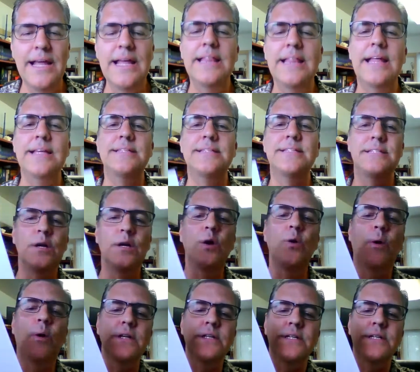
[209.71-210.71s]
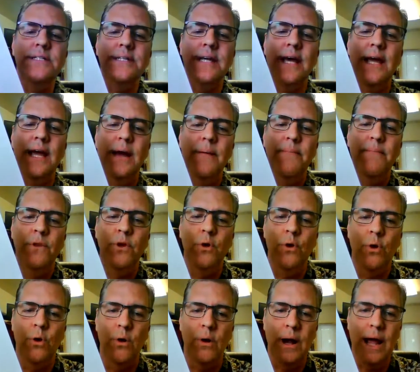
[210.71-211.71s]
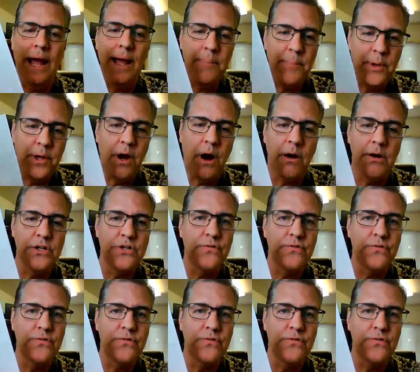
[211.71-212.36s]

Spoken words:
they still want to say your APR